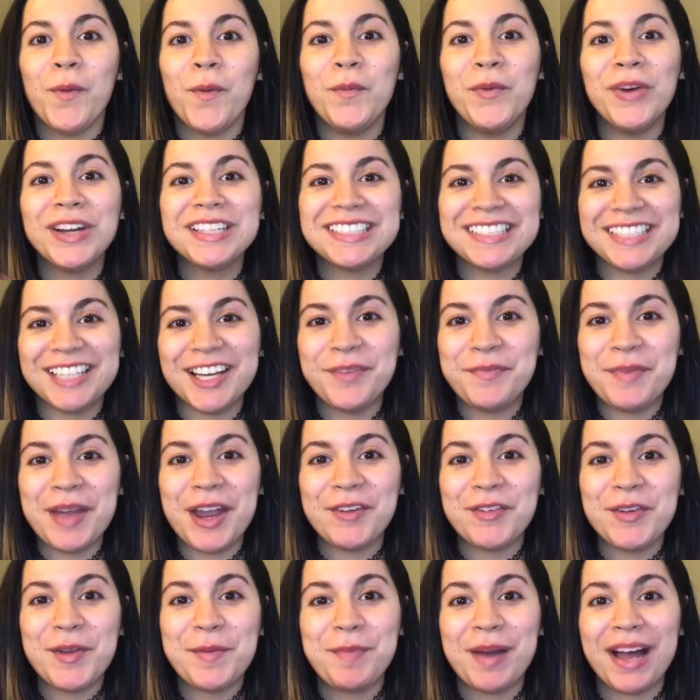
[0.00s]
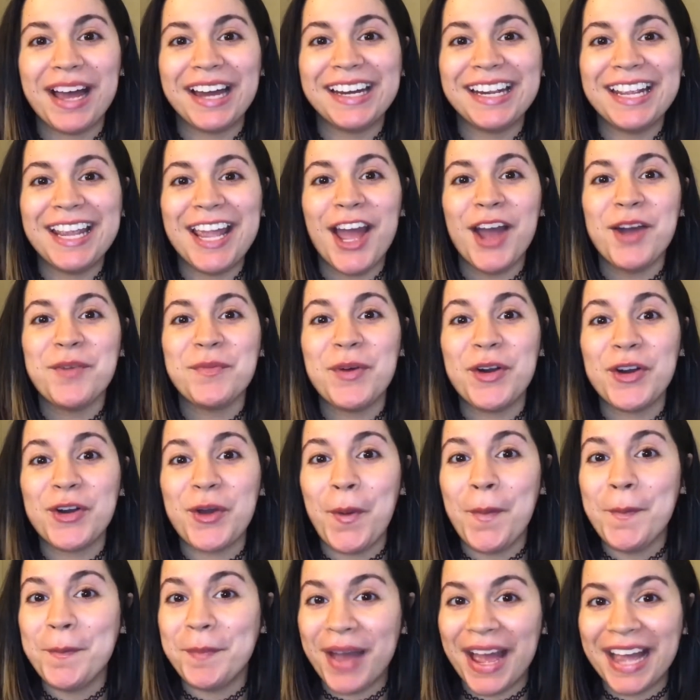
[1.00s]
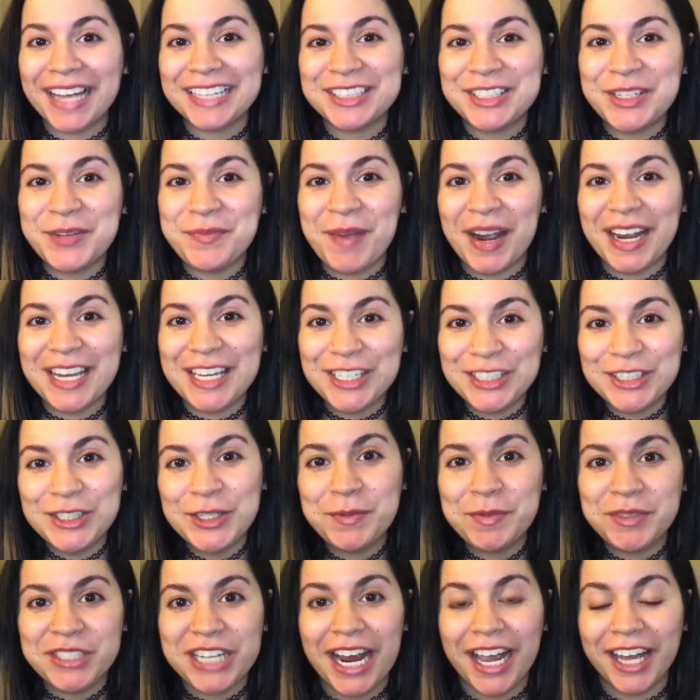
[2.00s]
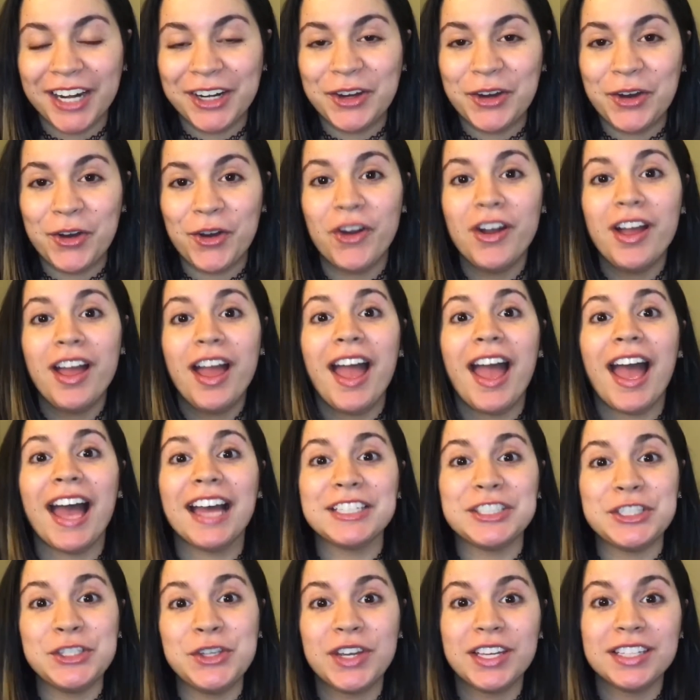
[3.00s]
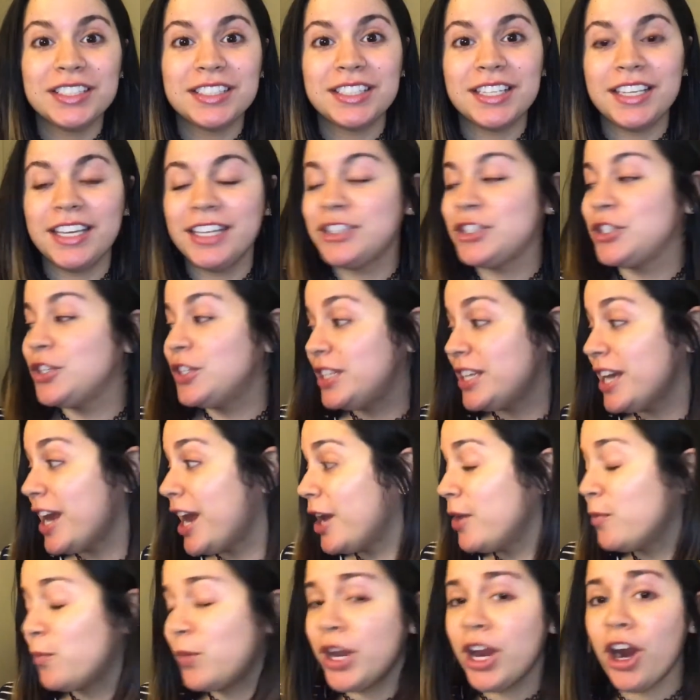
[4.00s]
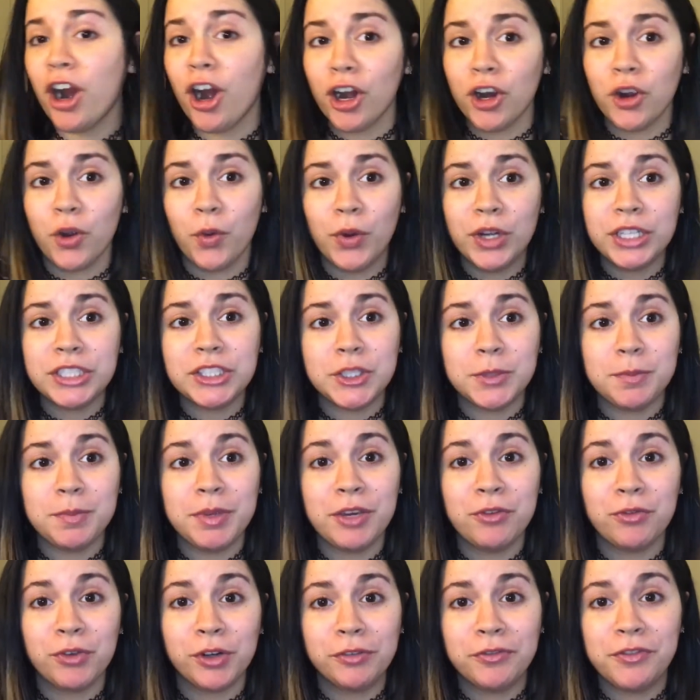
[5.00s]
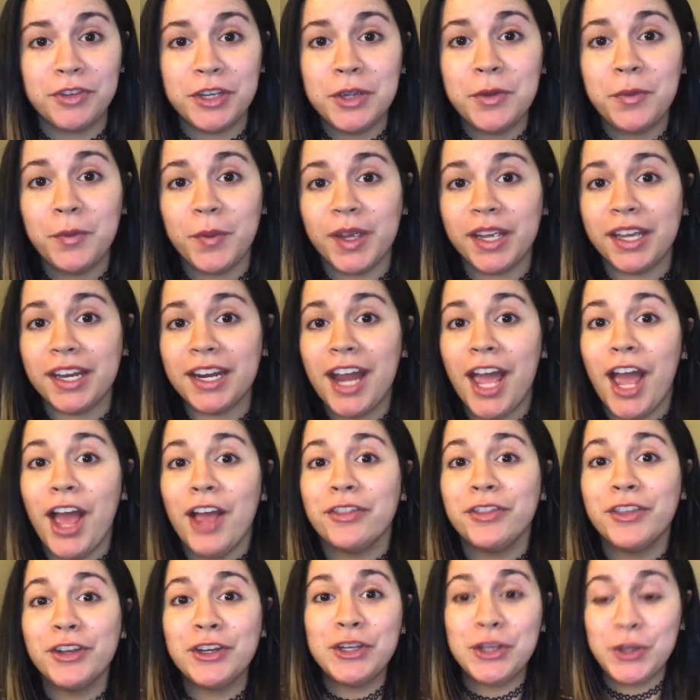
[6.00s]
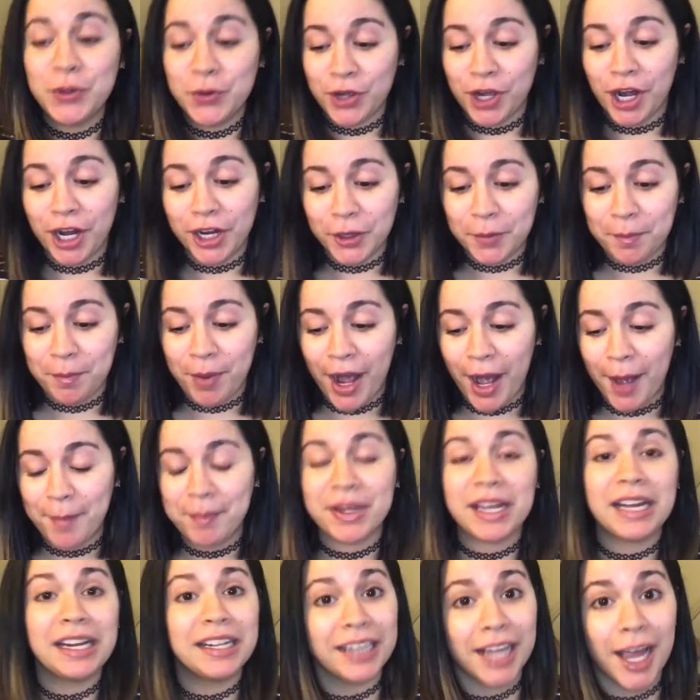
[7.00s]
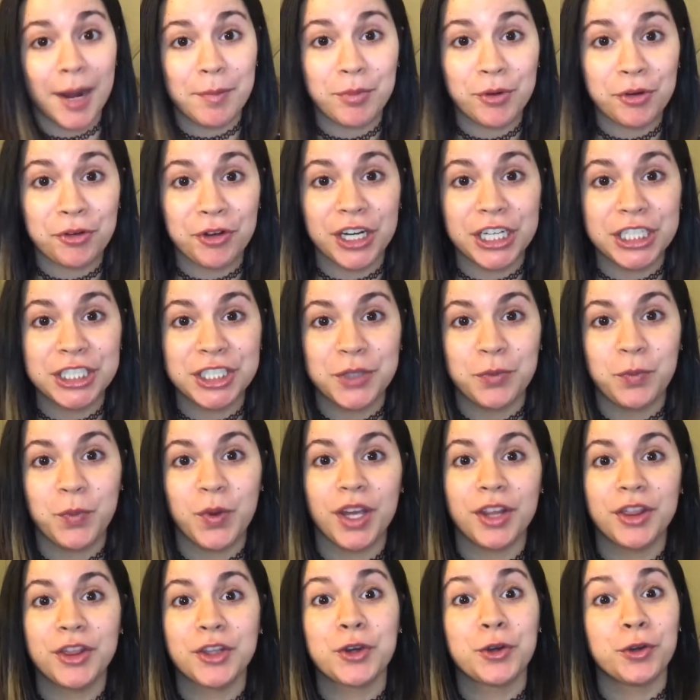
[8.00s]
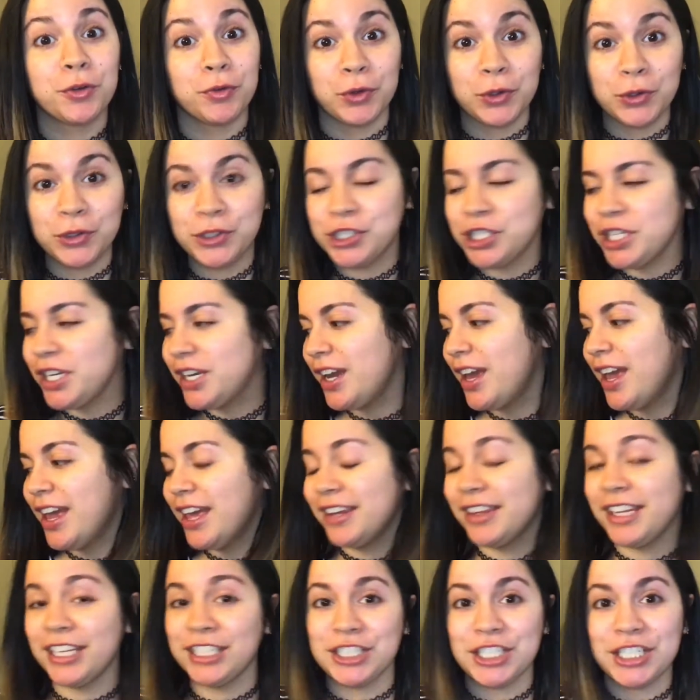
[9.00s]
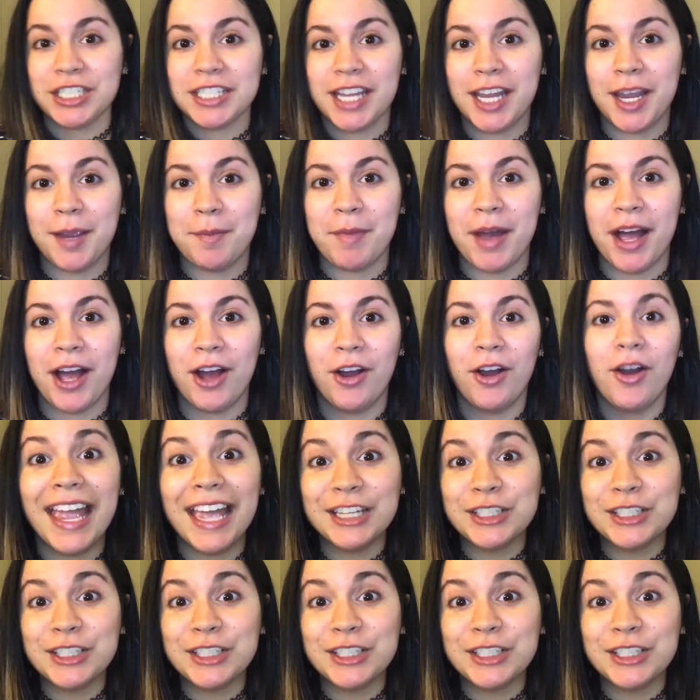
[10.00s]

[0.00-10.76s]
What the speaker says: What's up everybody, and welcome back to my YouTube channel. As you can see, today we are going to be reviewing the new Colourpop collaboration with Karrueche that just came out.